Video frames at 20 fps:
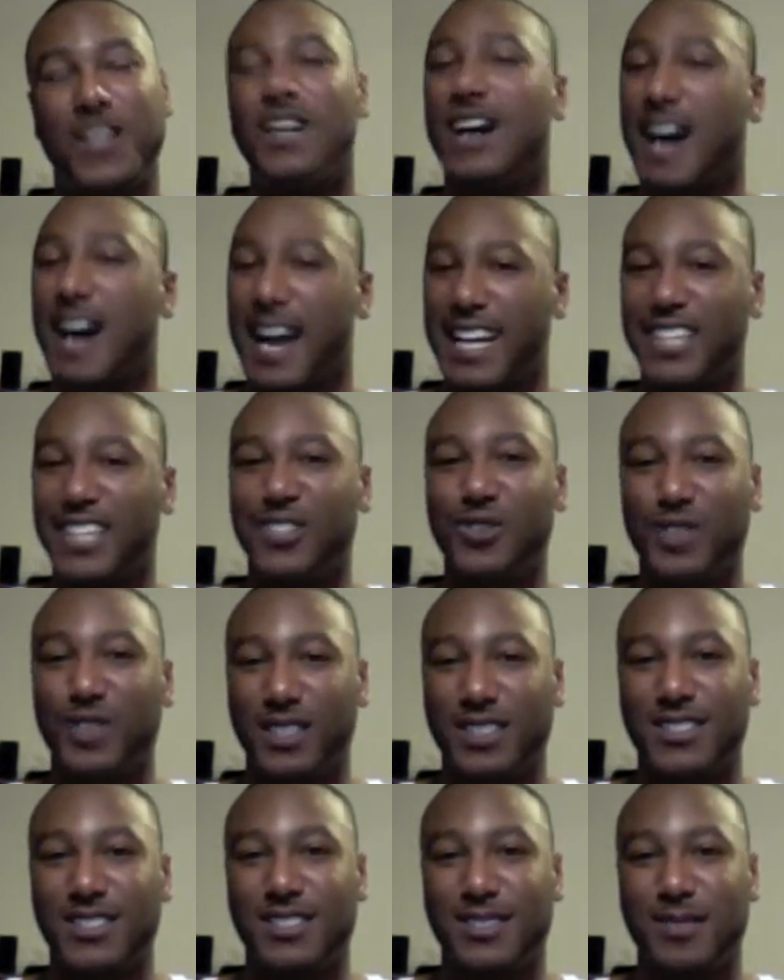I could do
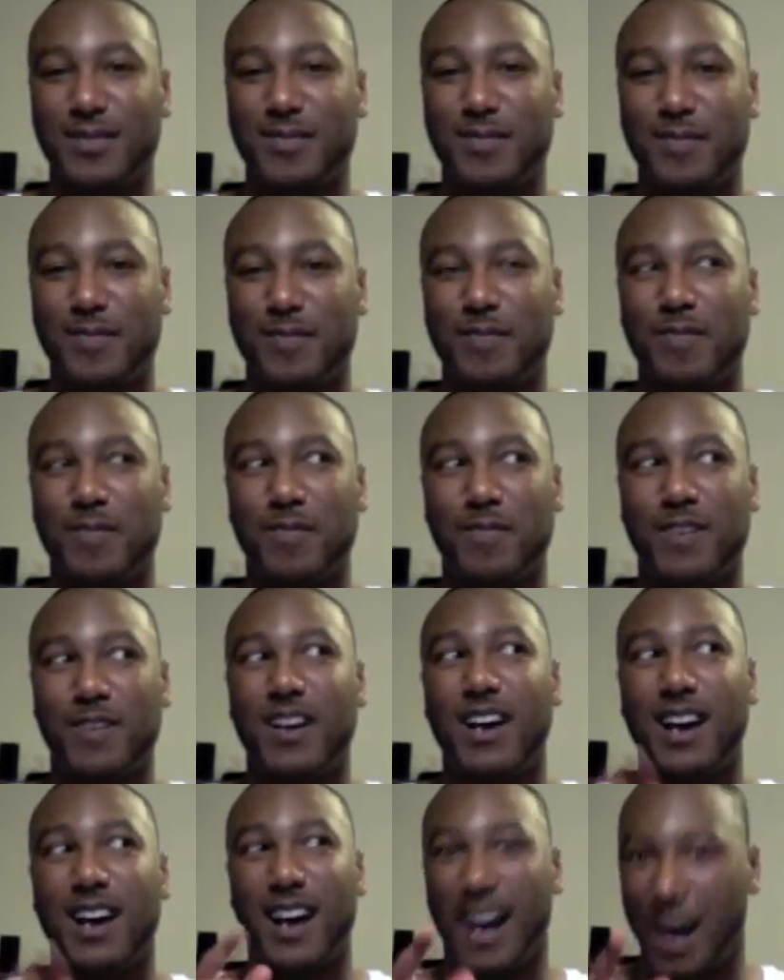this.
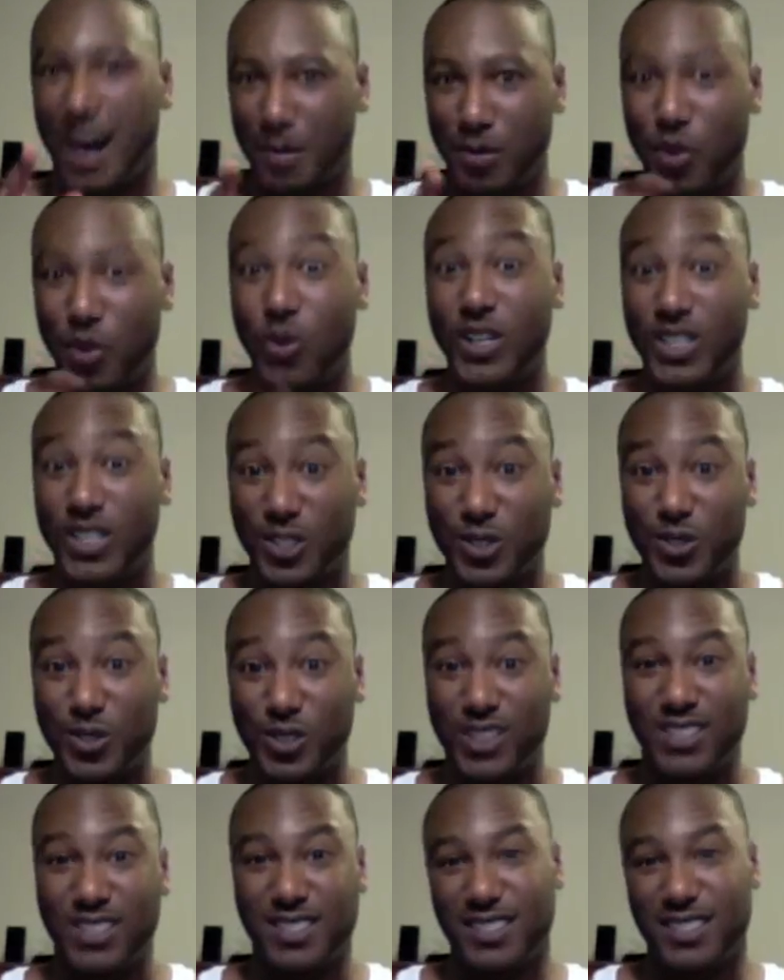I'm going to do
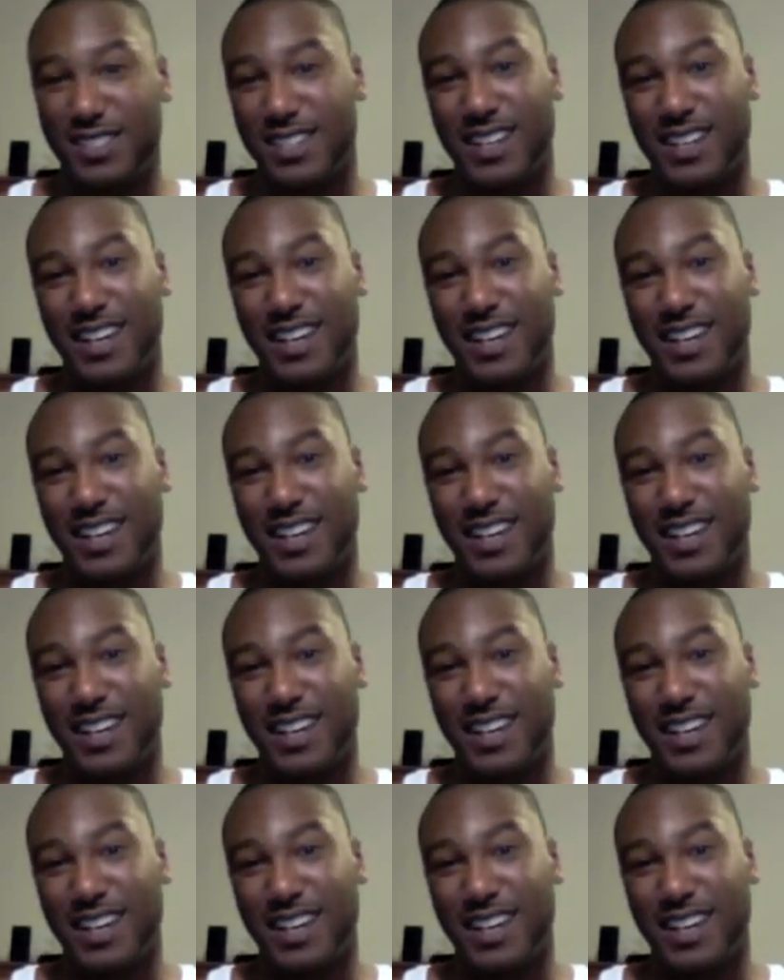this.